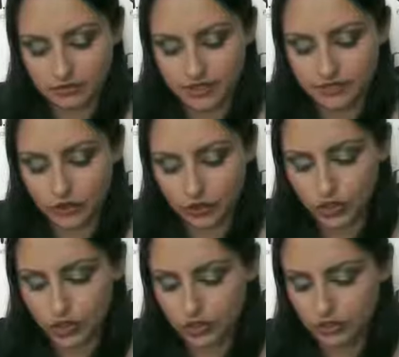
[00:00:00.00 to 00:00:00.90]
I will
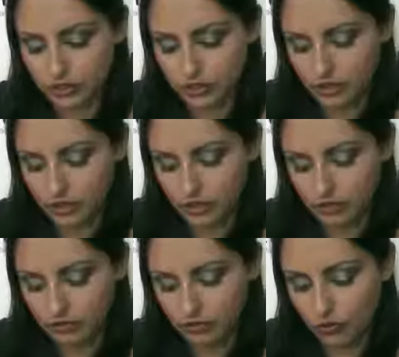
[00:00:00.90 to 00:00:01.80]
swatch
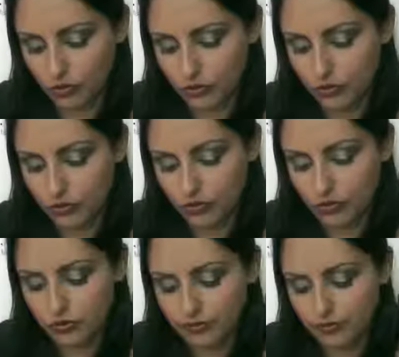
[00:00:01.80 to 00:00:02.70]
for
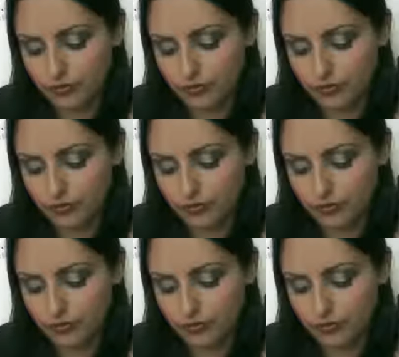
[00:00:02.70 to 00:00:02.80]
you.